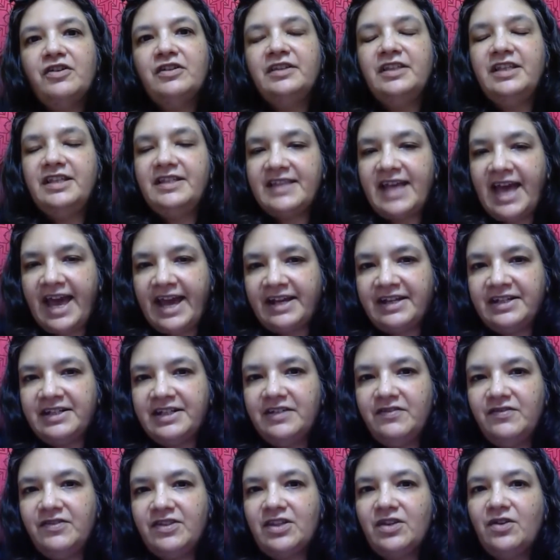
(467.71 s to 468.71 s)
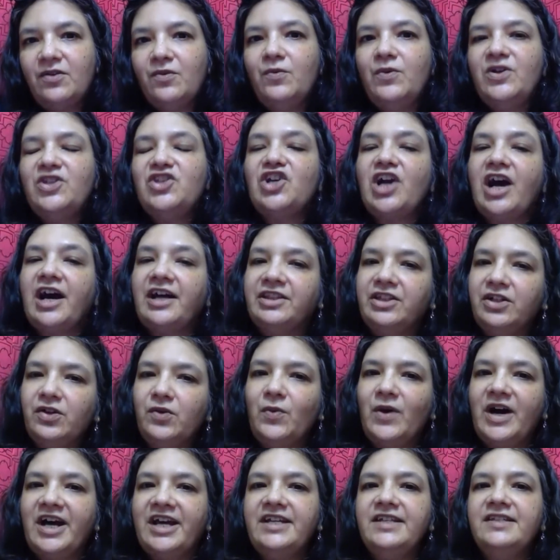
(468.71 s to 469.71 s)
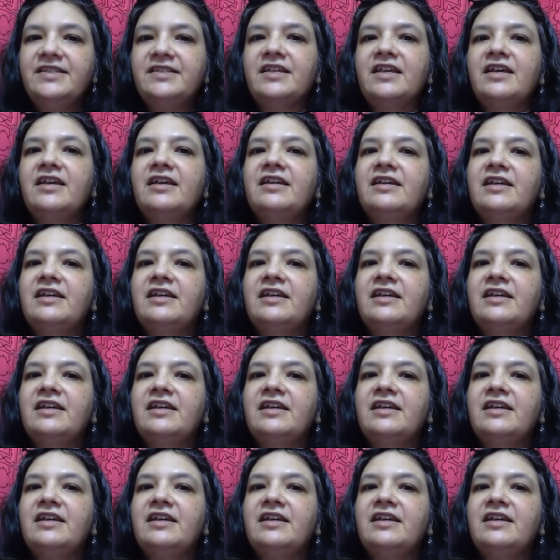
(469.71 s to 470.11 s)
these actives which otherwise